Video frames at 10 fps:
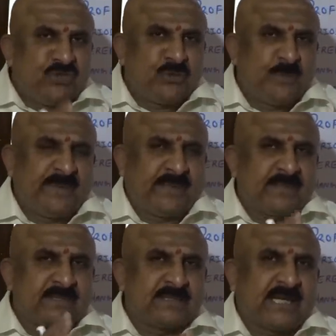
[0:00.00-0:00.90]

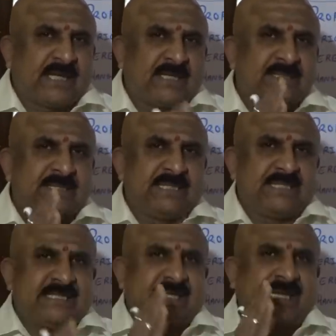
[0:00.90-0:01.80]
Jupiter starts
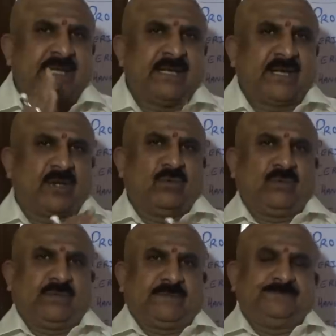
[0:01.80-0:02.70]
his second
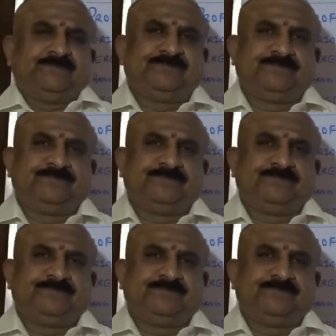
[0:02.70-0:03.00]
round,